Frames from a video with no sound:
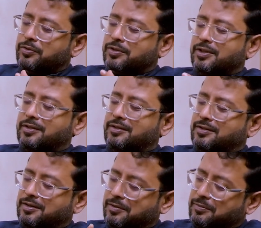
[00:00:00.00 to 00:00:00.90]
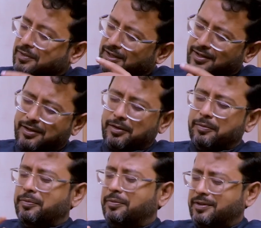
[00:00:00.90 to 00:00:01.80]
this term in a
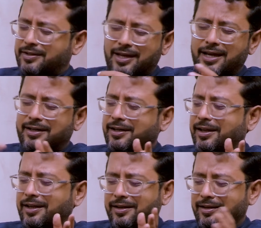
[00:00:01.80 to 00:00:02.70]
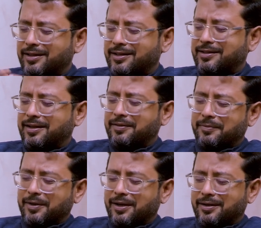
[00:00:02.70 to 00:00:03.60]
slightly, let's say,
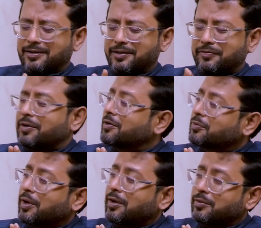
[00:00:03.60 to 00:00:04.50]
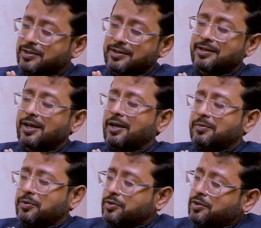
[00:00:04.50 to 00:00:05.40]
different way, which is
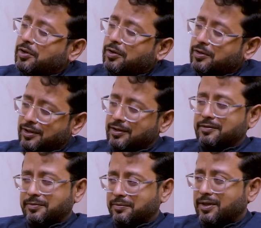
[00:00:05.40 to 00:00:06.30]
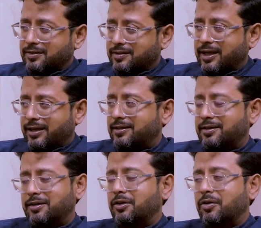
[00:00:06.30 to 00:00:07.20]
post-colonialism is dead,
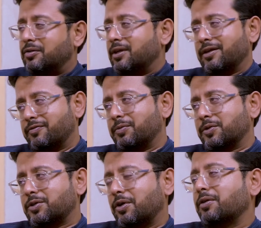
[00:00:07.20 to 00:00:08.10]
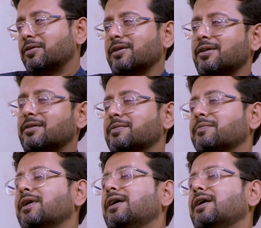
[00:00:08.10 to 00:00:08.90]
long live post-colonialism.